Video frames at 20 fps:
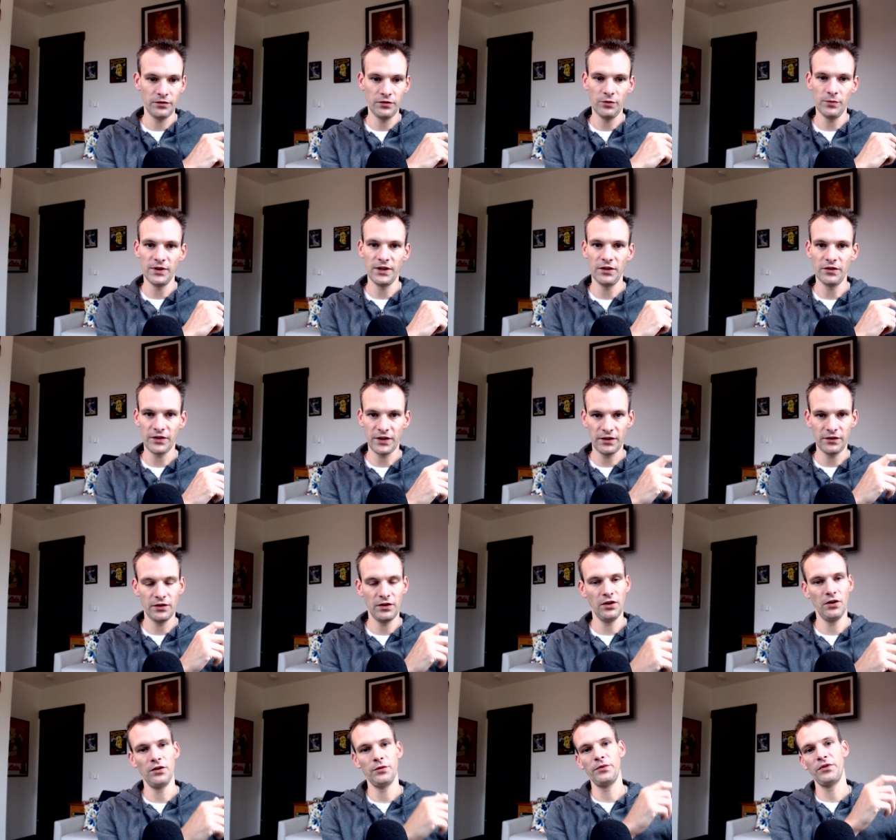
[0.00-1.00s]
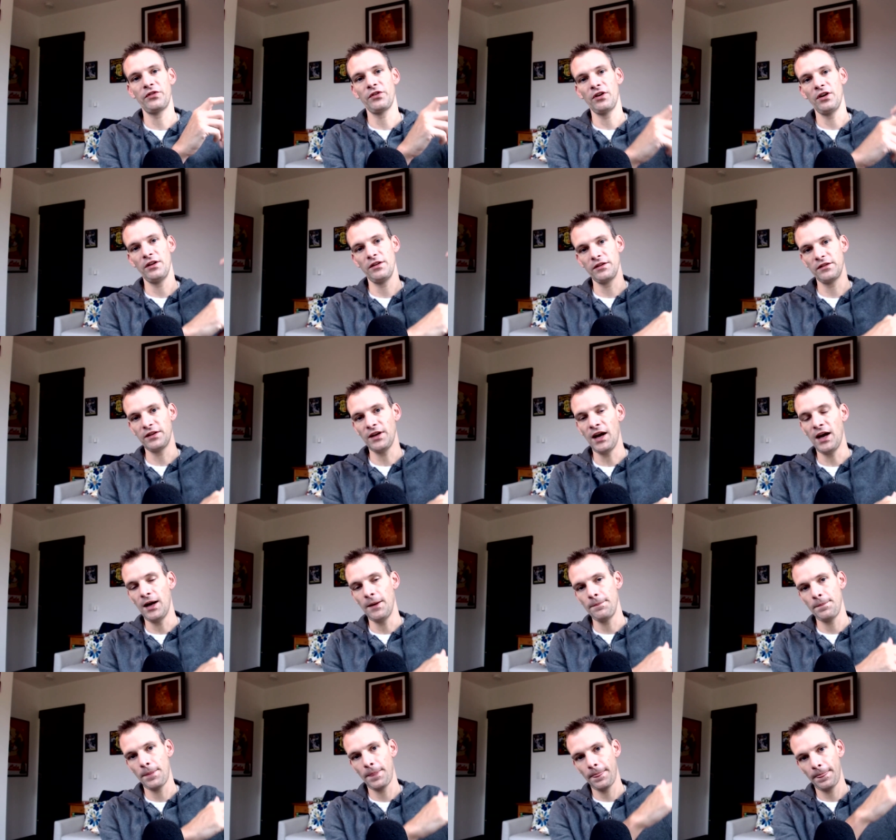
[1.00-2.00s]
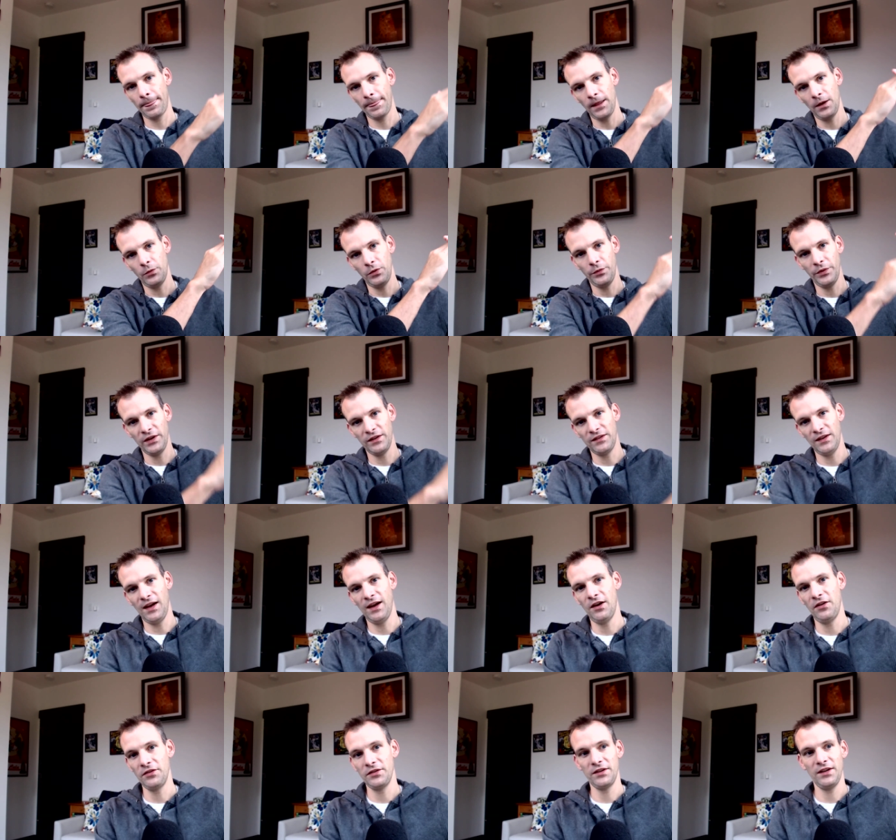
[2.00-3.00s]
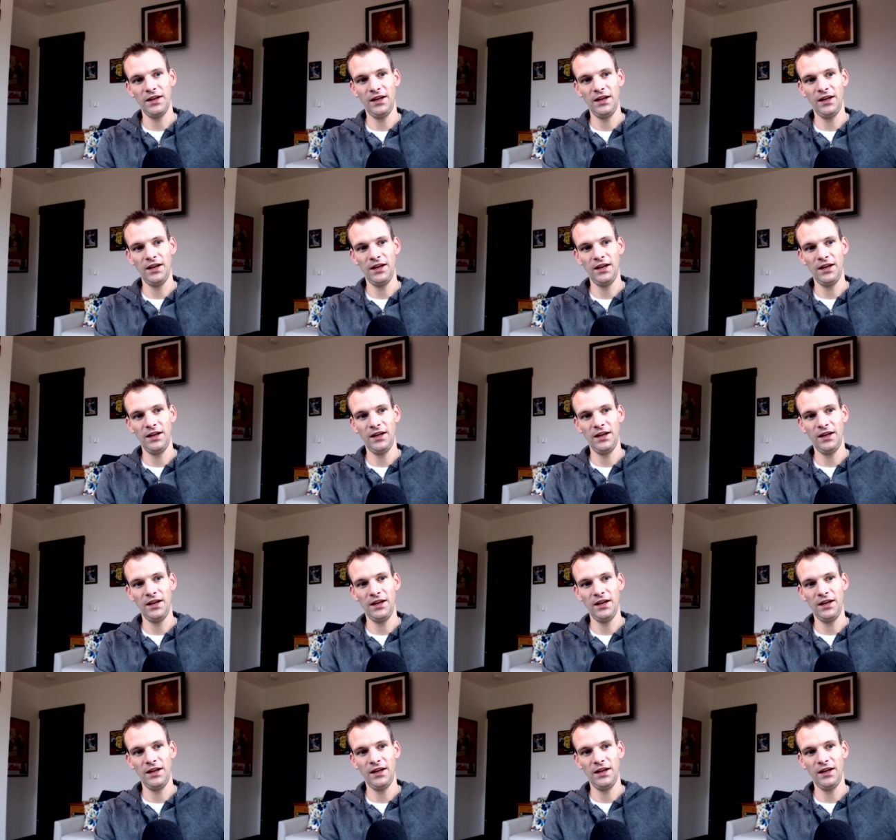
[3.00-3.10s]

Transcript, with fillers: Nobody else got to go. Then we started at the top and we went down.